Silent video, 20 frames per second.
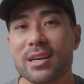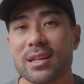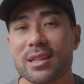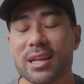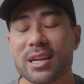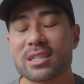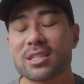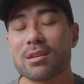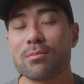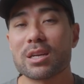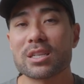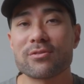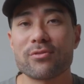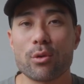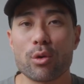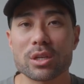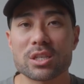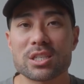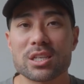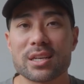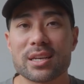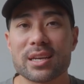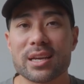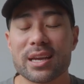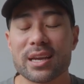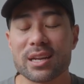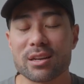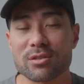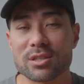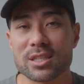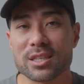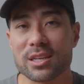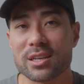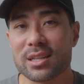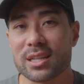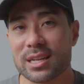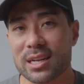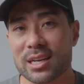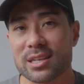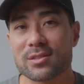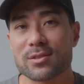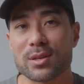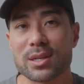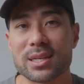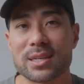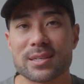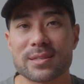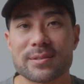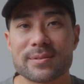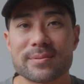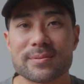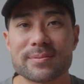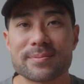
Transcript: Thanks so much for watching, and I'll see you in the next one.